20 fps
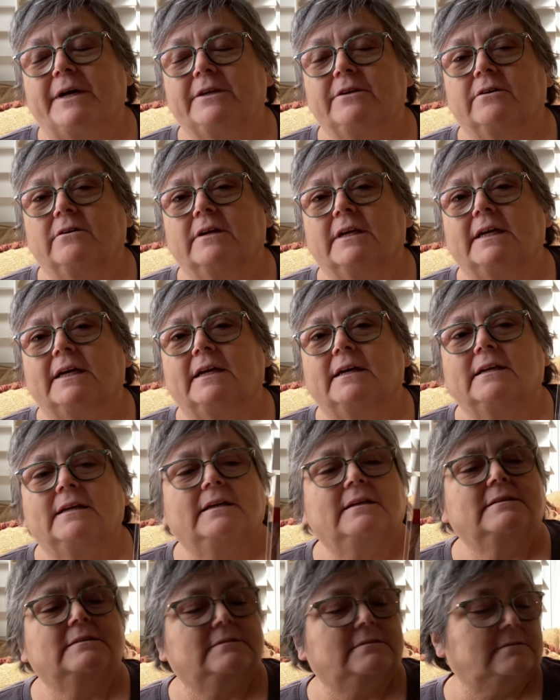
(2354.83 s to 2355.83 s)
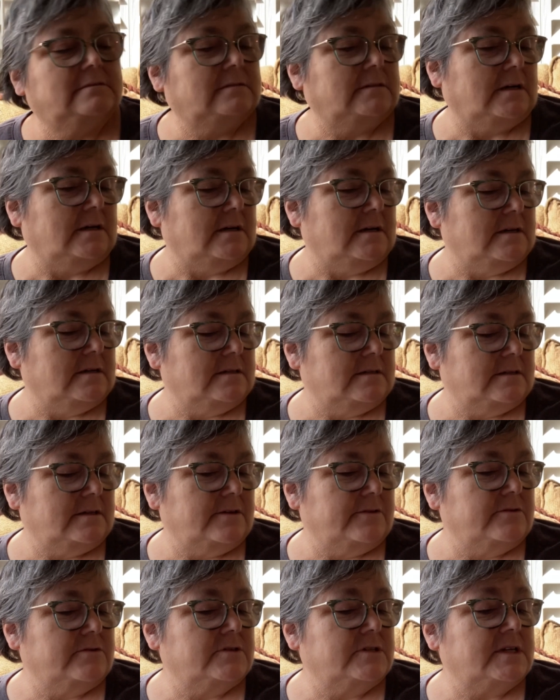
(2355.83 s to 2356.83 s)
Dirty Annie, uh,
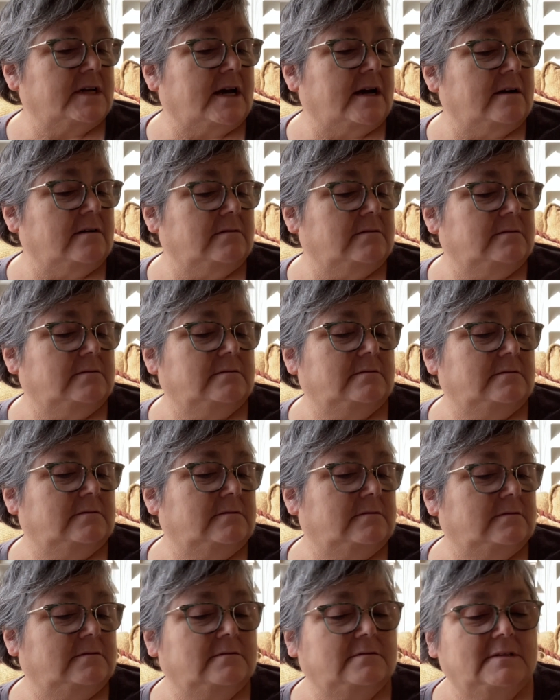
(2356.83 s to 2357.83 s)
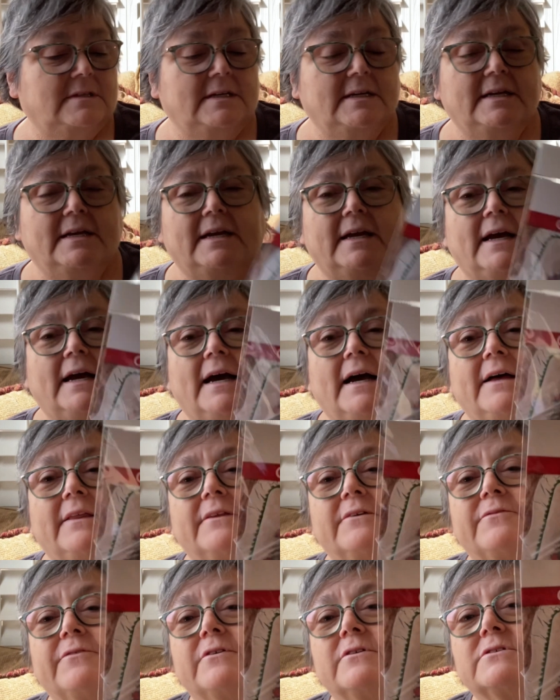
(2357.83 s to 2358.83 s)
Southern Style.
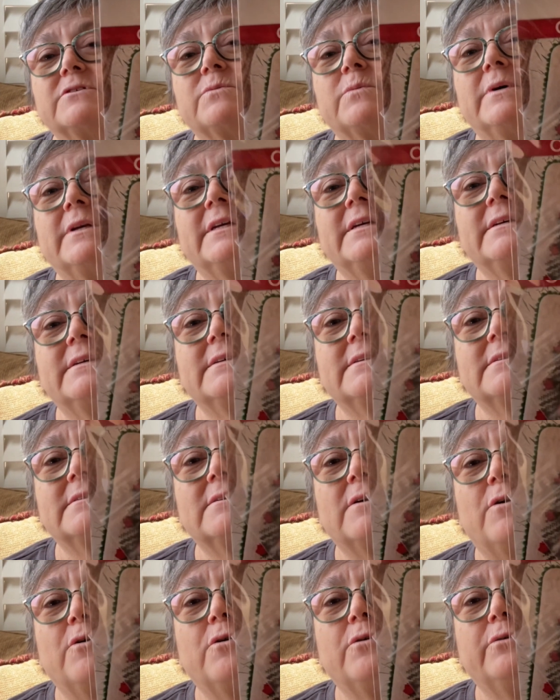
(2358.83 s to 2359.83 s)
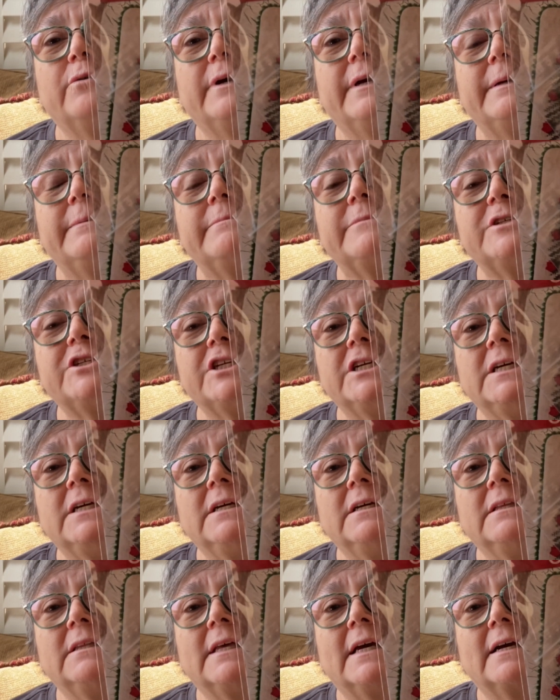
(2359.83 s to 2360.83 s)
The first one is
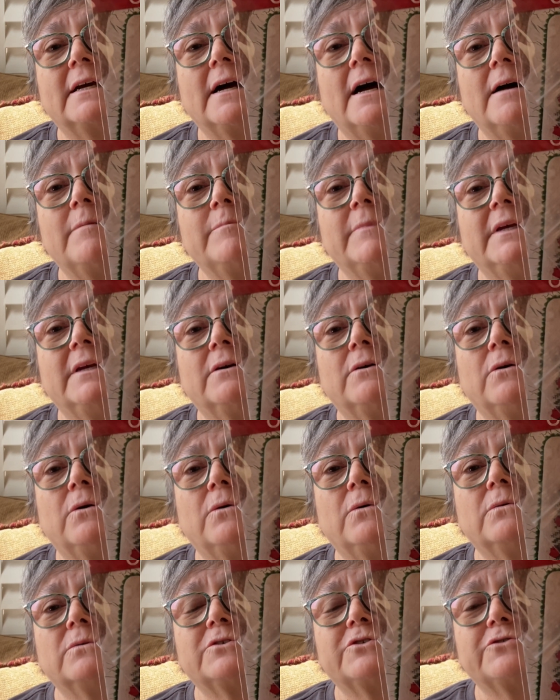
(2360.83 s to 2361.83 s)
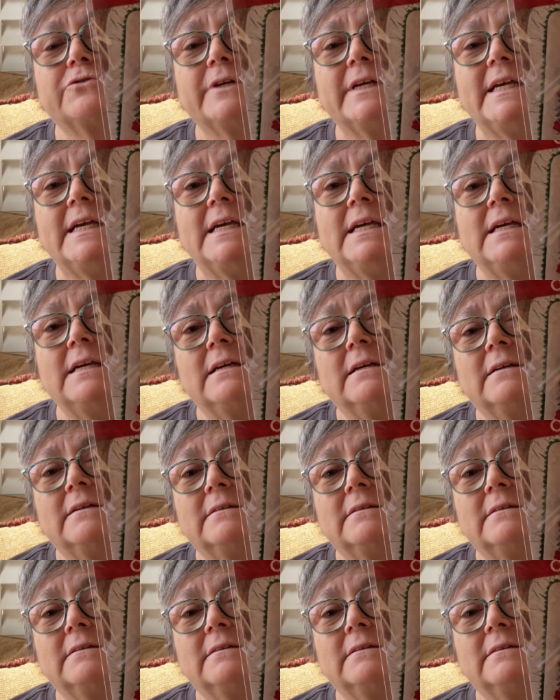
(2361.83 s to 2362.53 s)
OMG, they got me a whole tree.